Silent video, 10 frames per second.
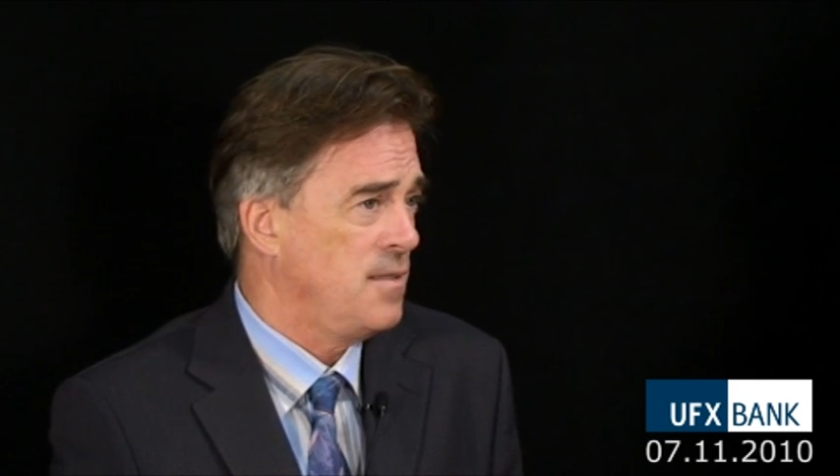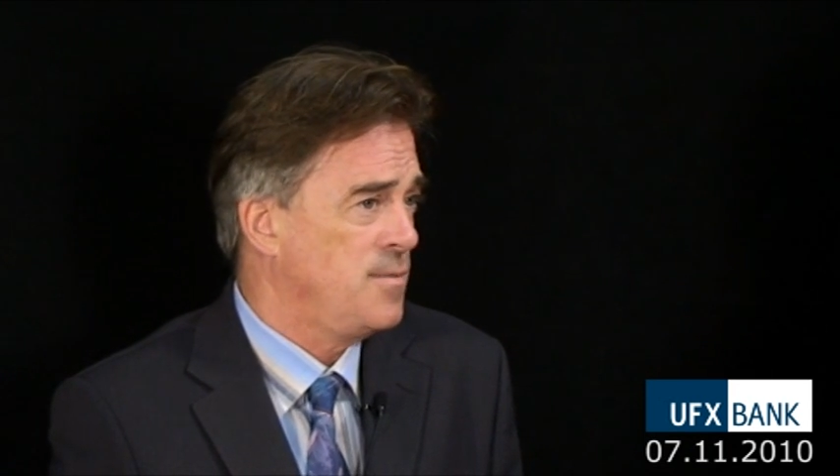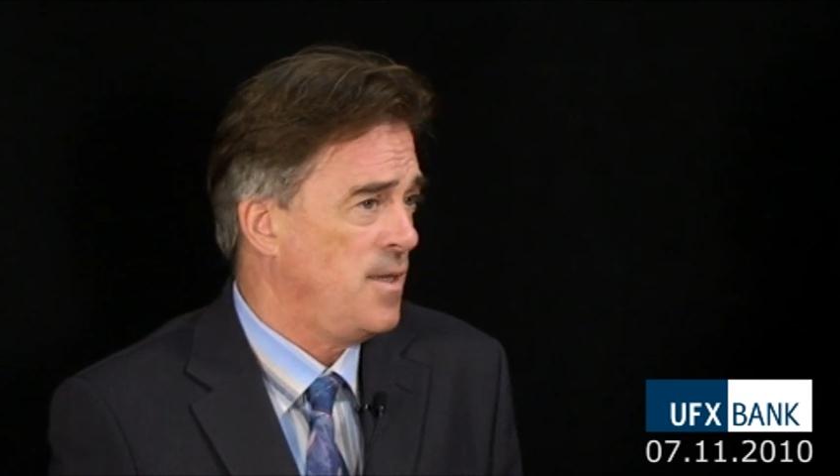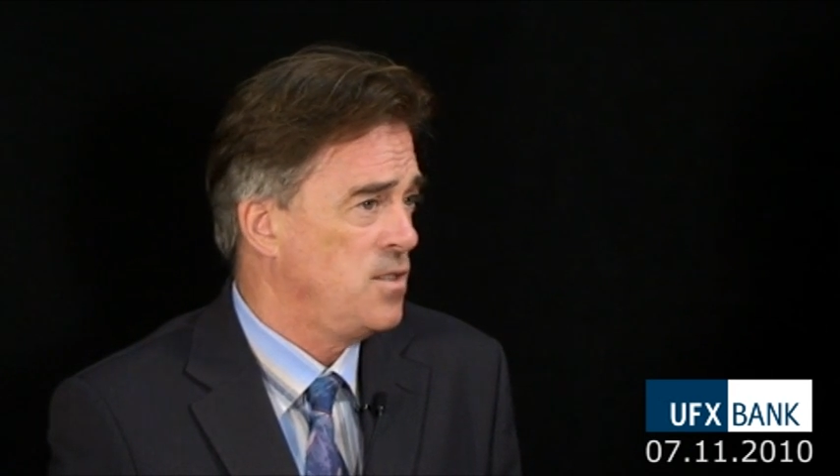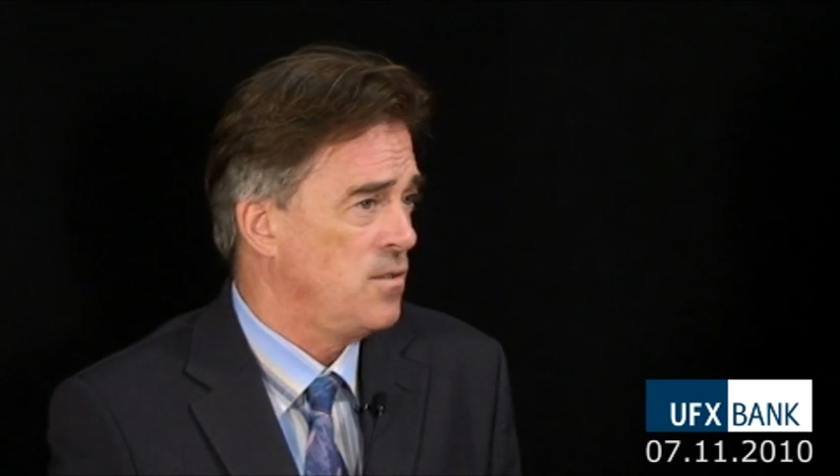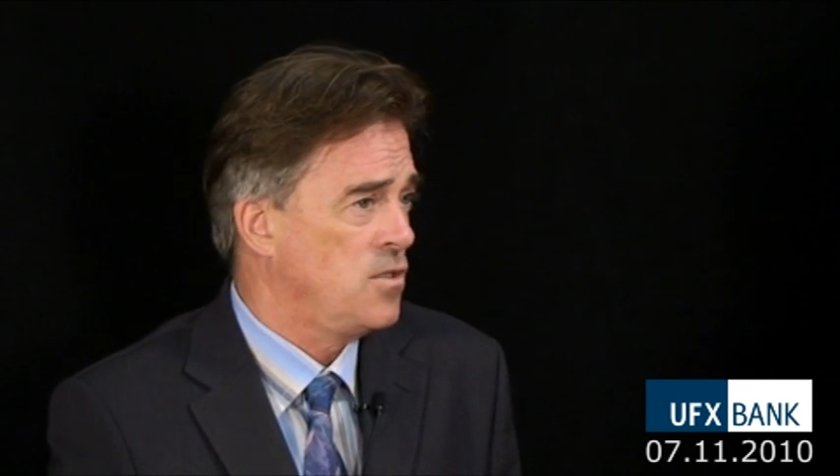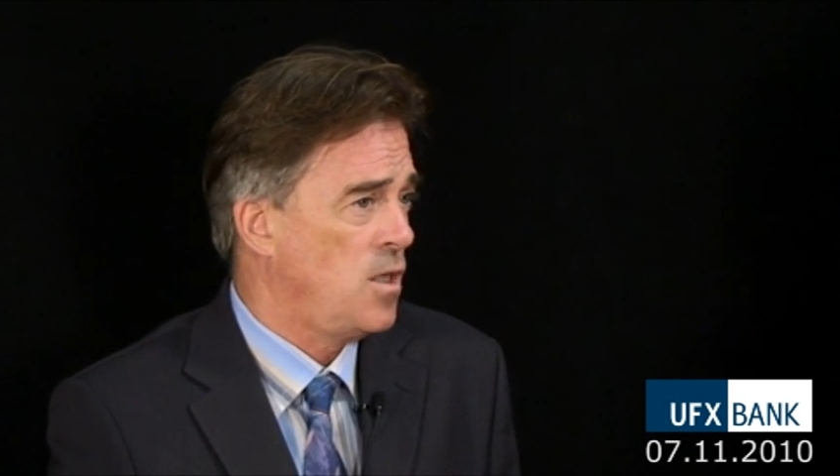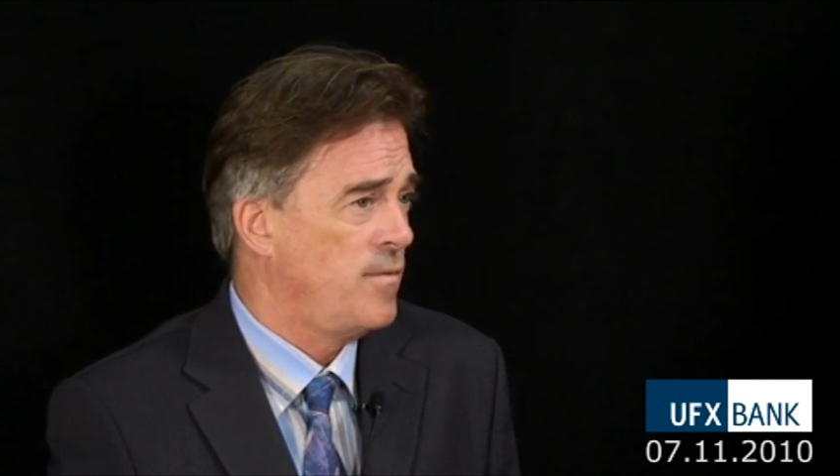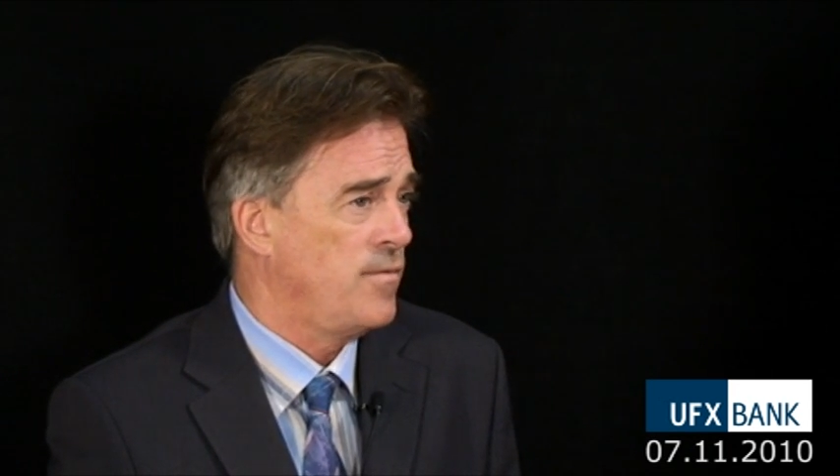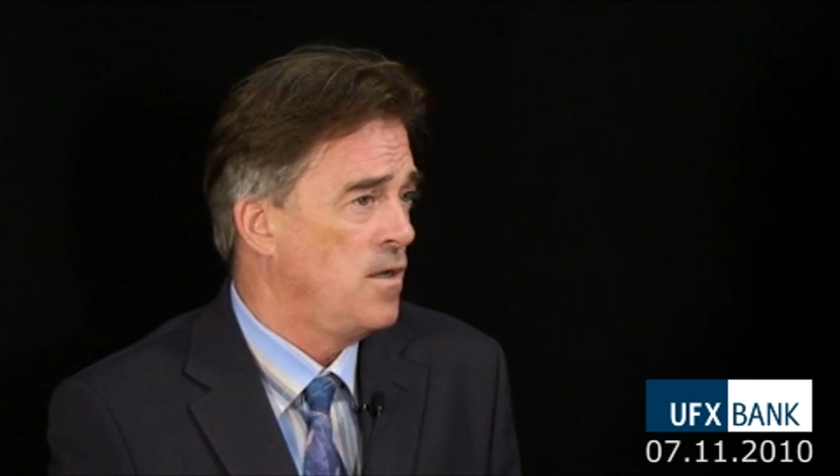especially on
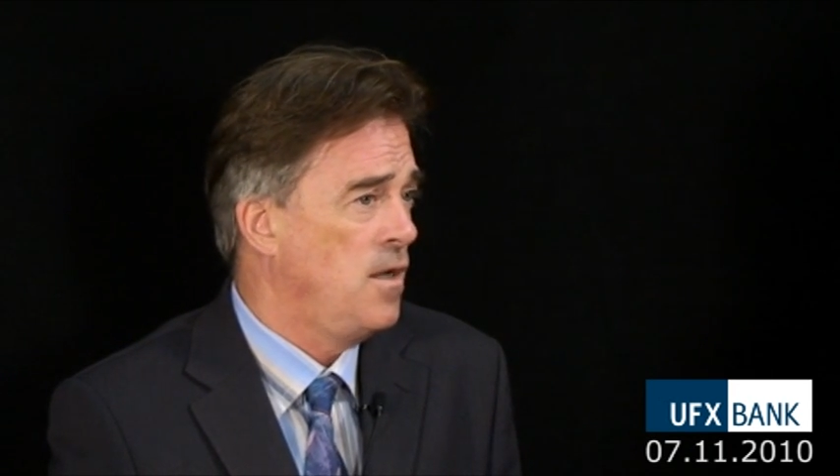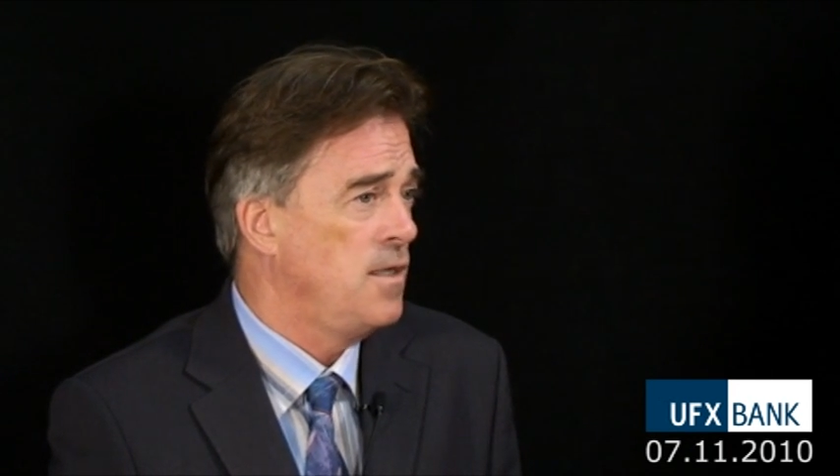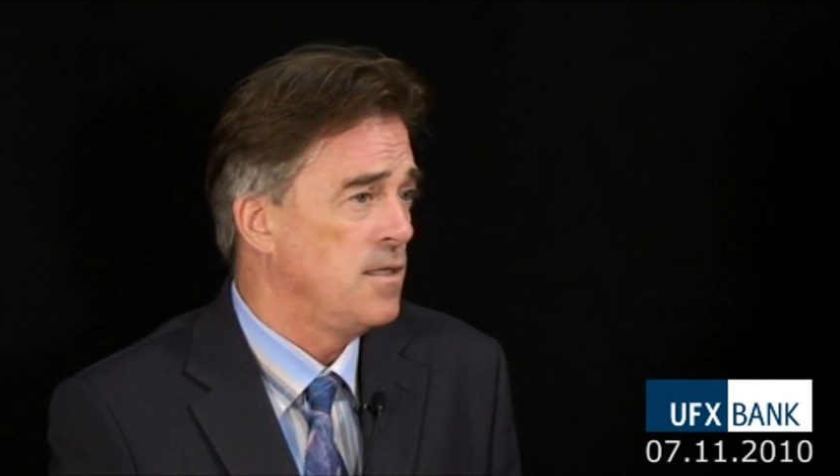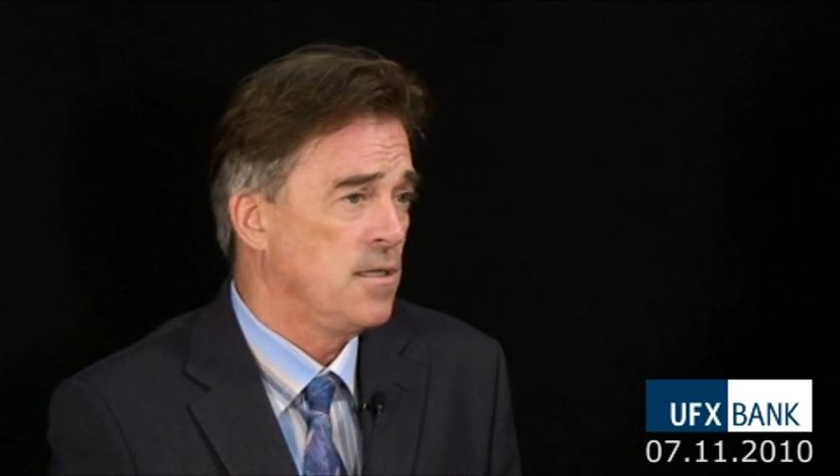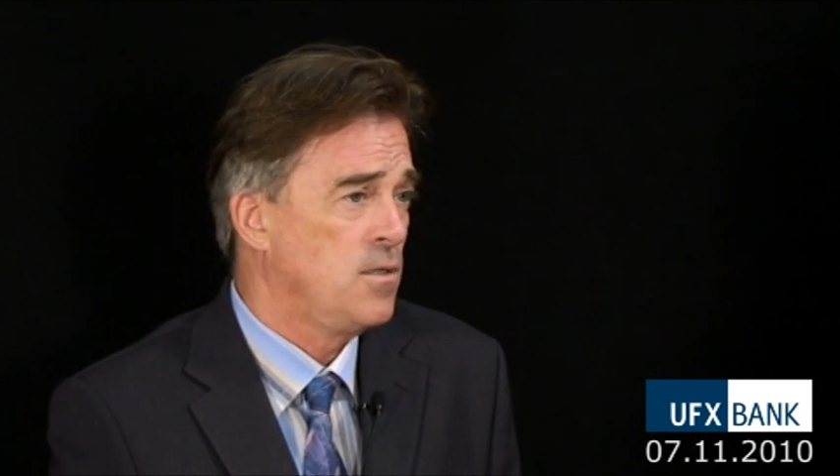top of earlier